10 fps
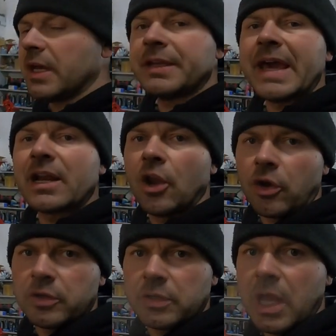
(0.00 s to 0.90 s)
an
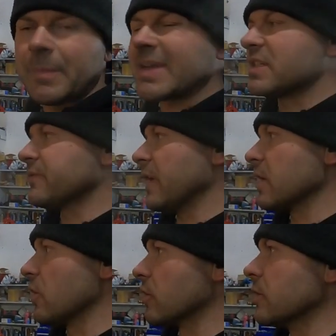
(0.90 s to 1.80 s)
airlock, a massive
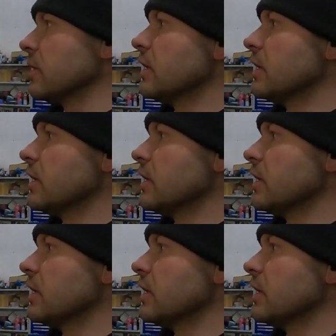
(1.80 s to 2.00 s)
airlock.